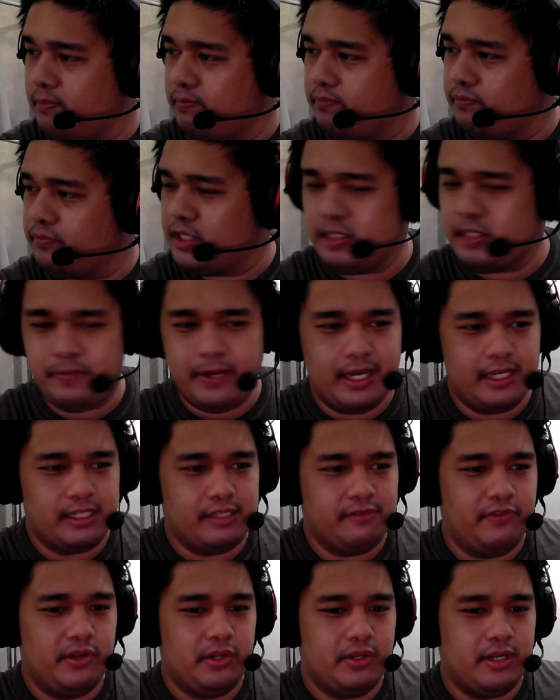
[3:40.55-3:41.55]
These
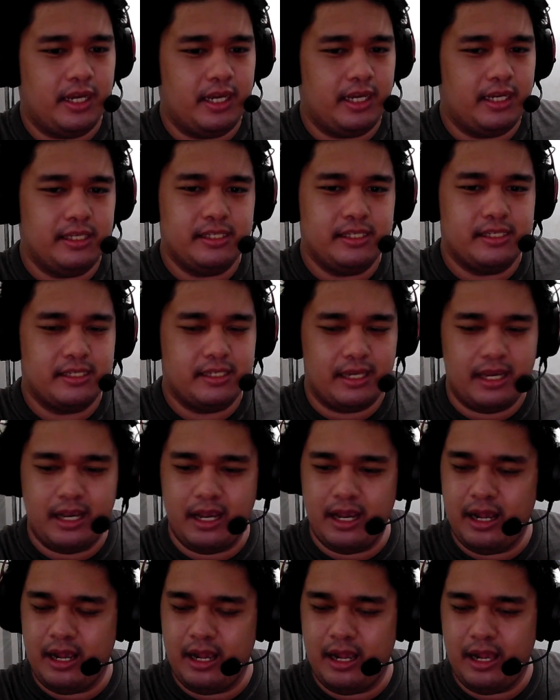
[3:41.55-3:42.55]
past few days,
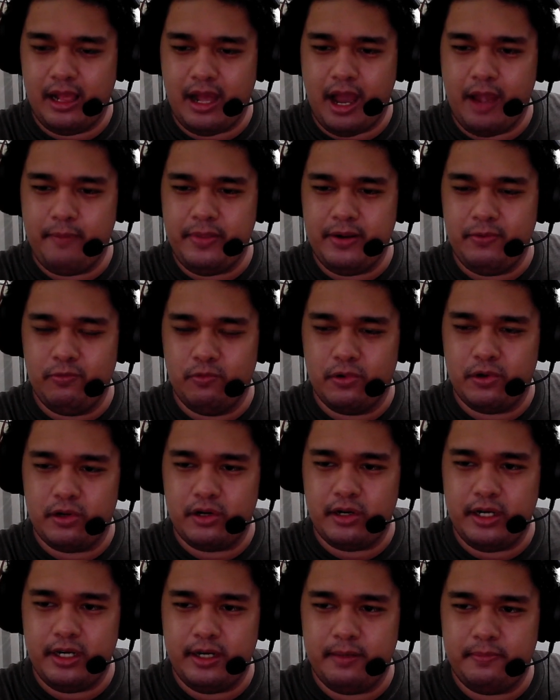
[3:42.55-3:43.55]
I've been
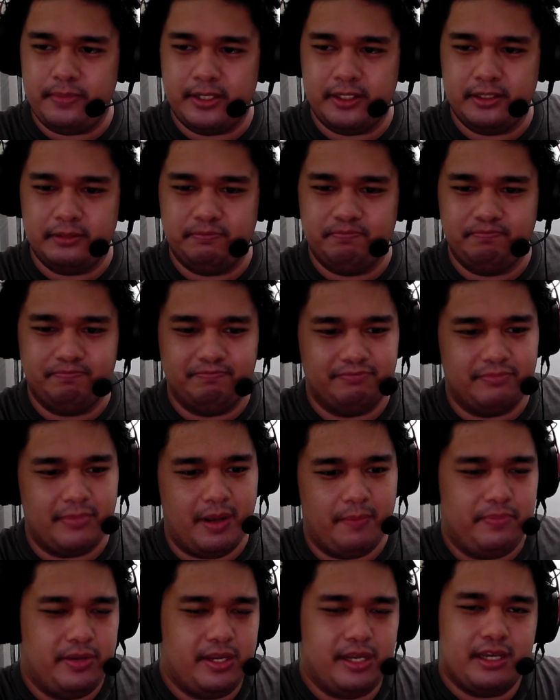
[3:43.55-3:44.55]
worried about
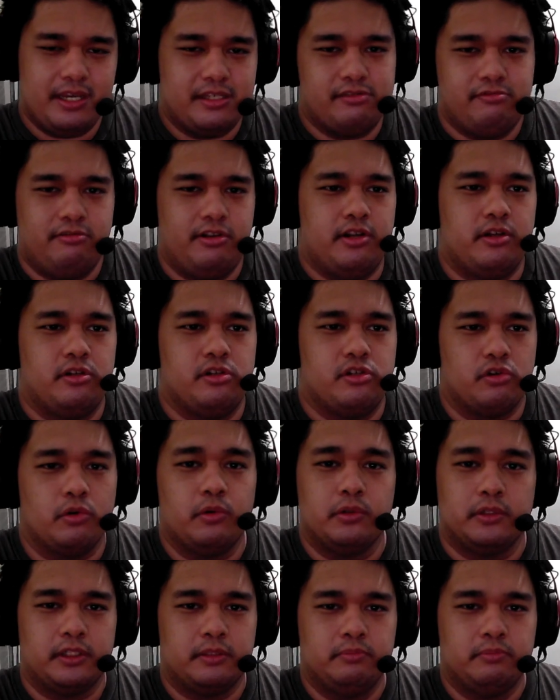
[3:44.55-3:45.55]
a PS3
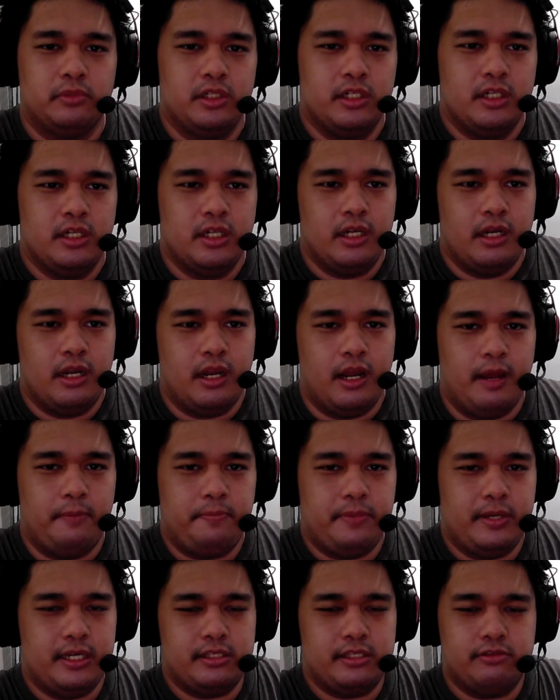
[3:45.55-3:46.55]
controller. A
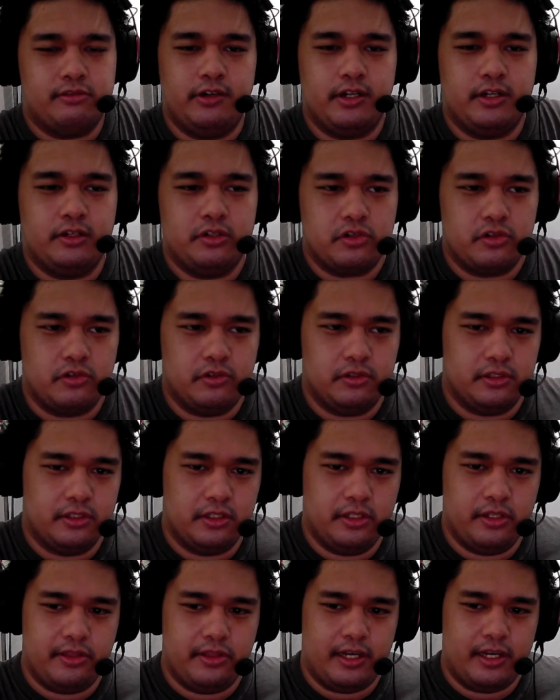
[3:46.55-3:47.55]
PS3
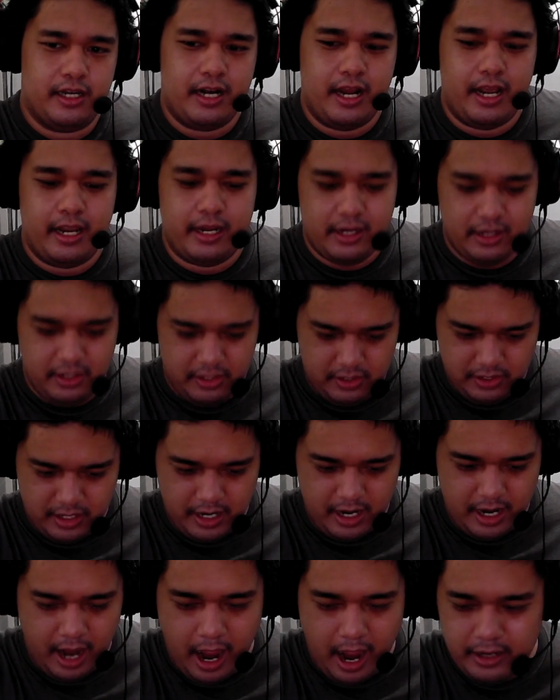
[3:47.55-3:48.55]
controller that
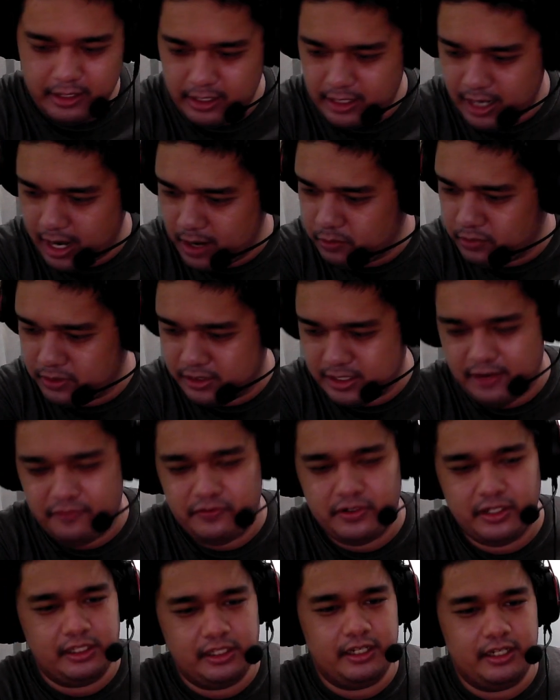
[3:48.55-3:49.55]
I would
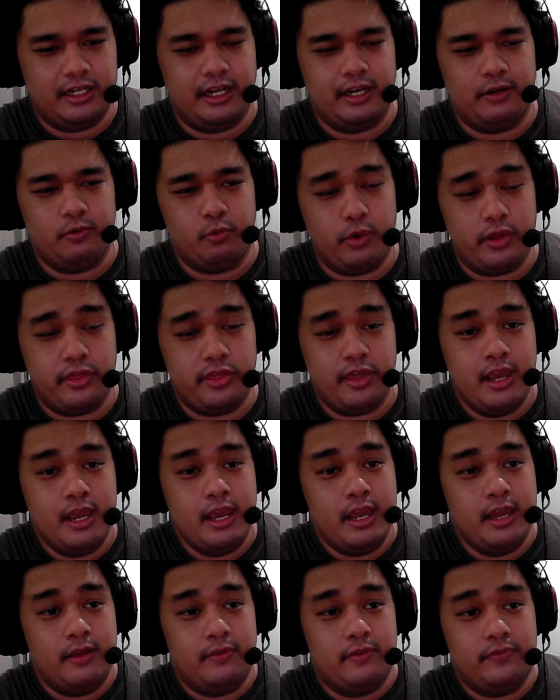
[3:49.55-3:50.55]
definitely need, with
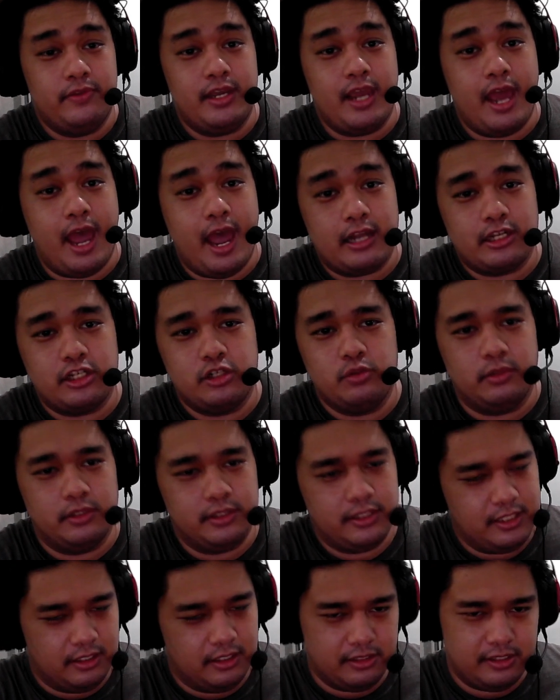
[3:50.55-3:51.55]
the actual
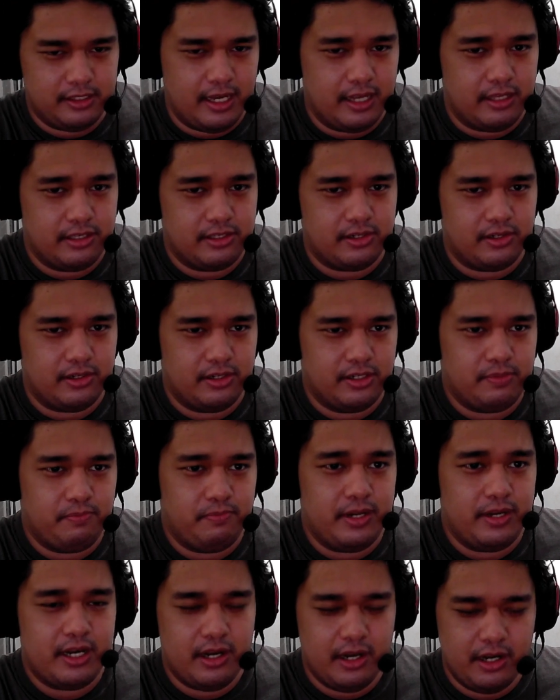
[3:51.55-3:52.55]
tilt sensors,
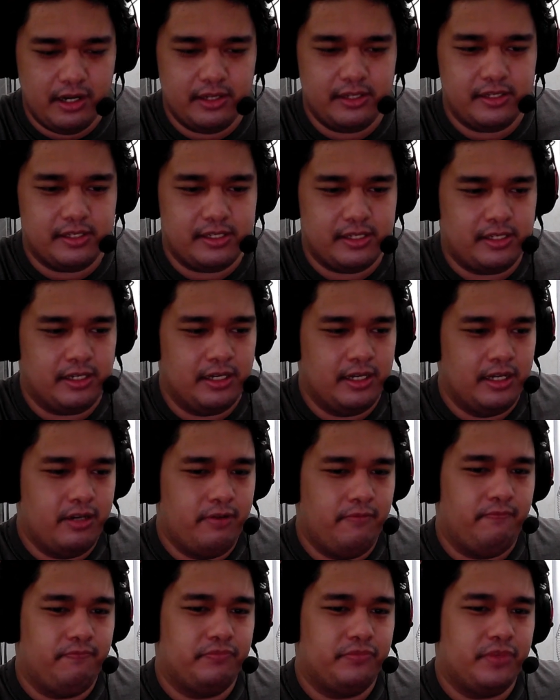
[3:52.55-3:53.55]
because
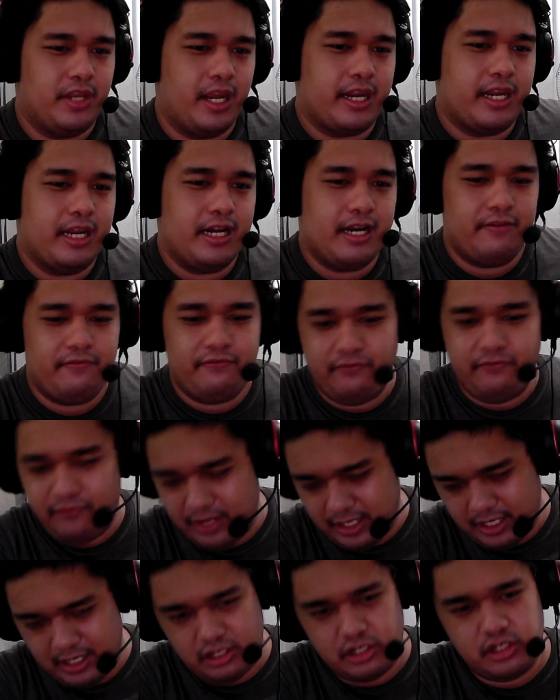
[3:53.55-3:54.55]
I cannot
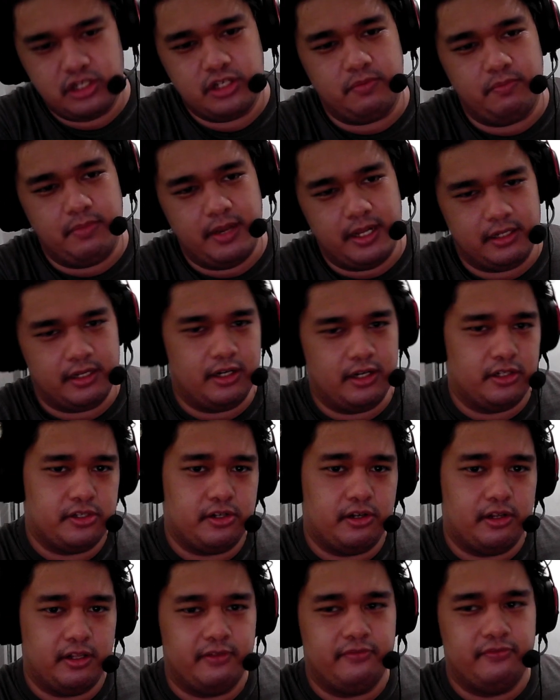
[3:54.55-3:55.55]
finish Metal Gear
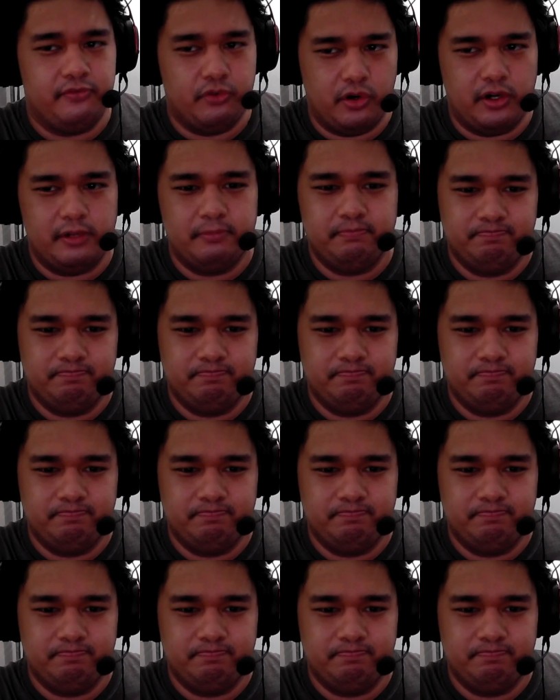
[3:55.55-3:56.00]
Solid 4.